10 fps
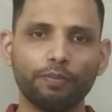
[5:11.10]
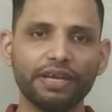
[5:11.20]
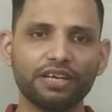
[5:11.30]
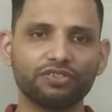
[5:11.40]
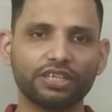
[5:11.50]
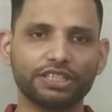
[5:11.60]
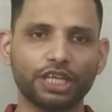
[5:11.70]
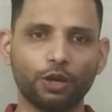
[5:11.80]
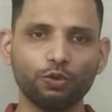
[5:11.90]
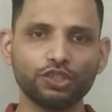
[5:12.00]
you may ask is
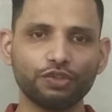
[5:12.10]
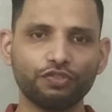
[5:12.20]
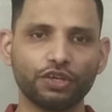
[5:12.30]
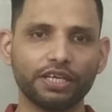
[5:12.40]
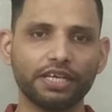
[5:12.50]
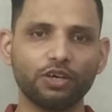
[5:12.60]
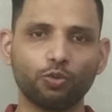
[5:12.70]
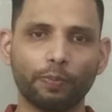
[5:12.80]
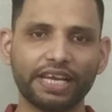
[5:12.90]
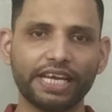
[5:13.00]
Tenorshare 4DDiG
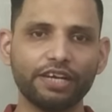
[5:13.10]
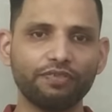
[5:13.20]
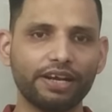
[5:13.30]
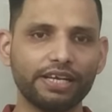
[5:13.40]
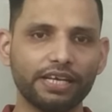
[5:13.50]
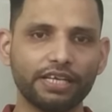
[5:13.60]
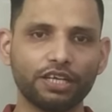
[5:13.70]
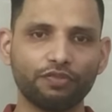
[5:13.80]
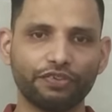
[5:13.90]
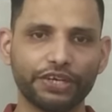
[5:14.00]
Duplicate File
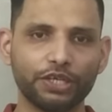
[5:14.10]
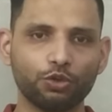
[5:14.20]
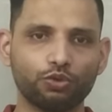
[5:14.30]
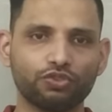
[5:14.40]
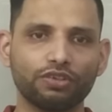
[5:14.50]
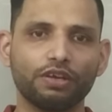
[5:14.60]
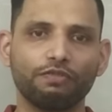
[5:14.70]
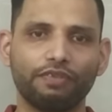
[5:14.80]
Deleter free to use?